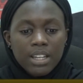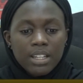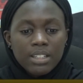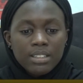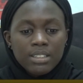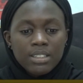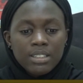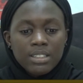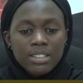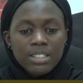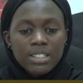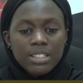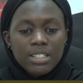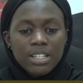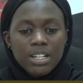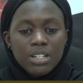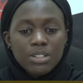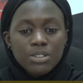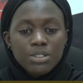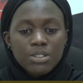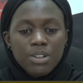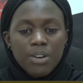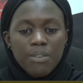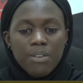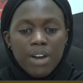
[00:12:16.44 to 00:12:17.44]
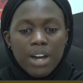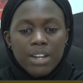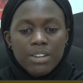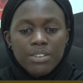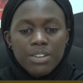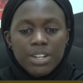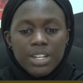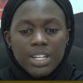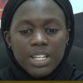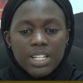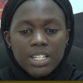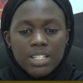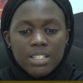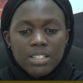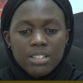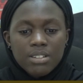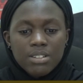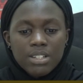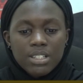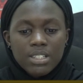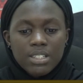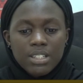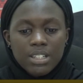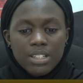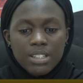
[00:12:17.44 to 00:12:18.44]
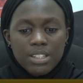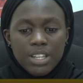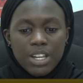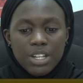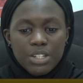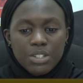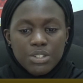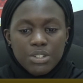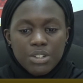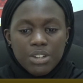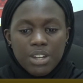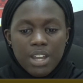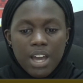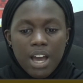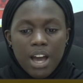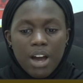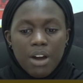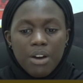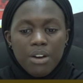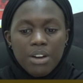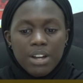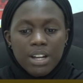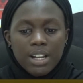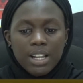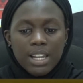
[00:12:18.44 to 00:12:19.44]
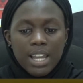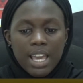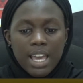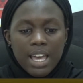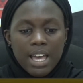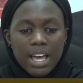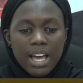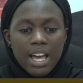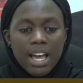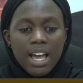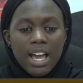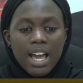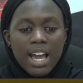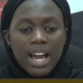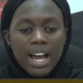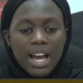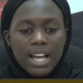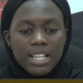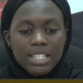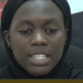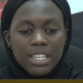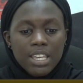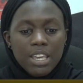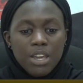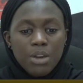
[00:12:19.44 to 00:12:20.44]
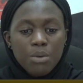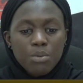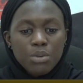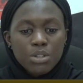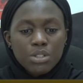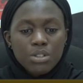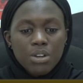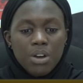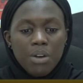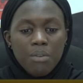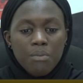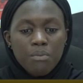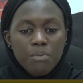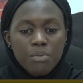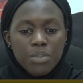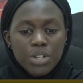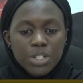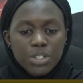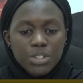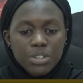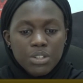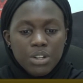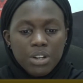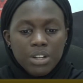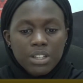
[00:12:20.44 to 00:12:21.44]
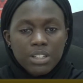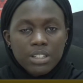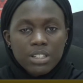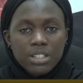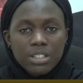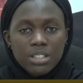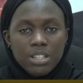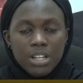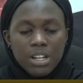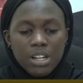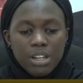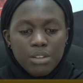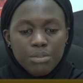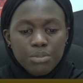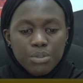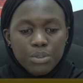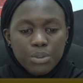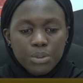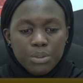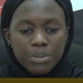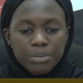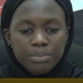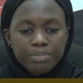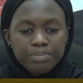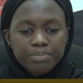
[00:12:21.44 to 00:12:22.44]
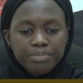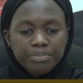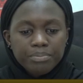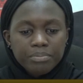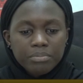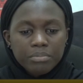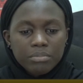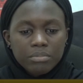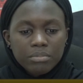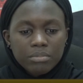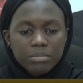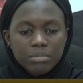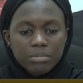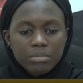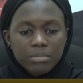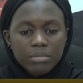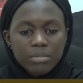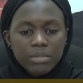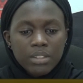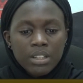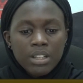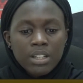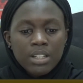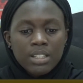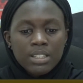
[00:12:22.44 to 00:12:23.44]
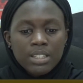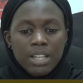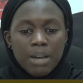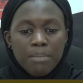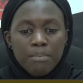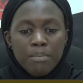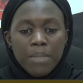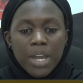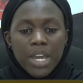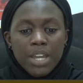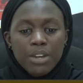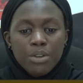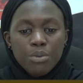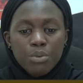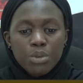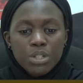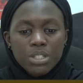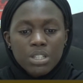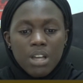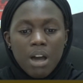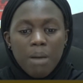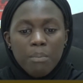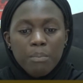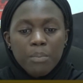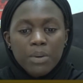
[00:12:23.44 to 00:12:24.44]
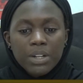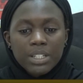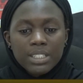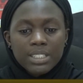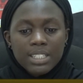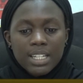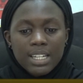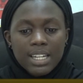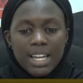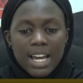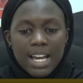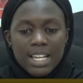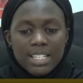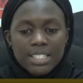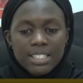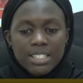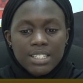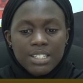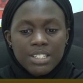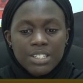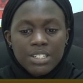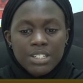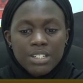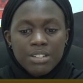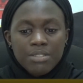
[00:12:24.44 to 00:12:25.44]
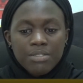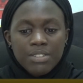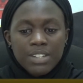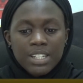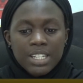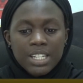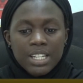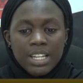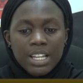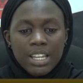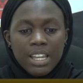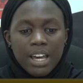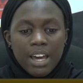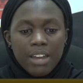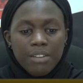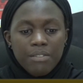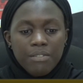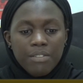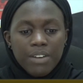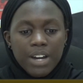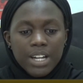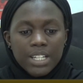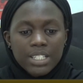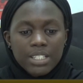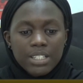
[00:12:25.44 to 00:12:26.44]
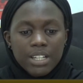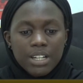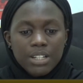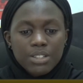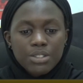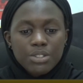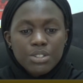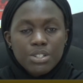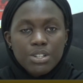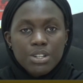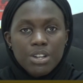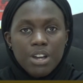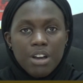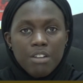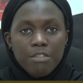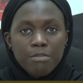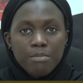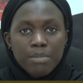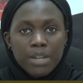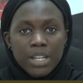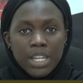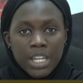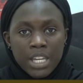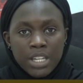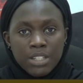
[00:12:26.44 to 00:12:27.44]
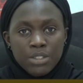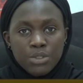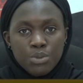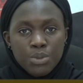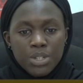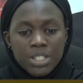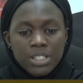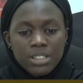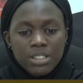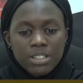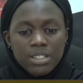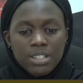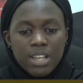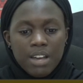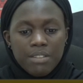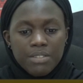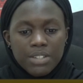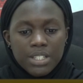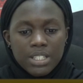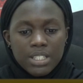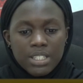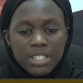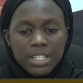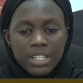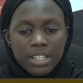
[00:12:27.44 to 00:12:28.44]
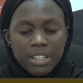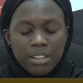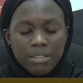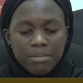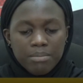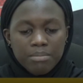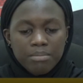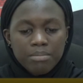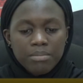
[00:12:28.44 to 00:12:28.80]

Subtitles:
The details surrounding his resignation are unclear, as he was unreached on the telephone. Tambedu was appointed as the chief legal advisor to the government in 2017.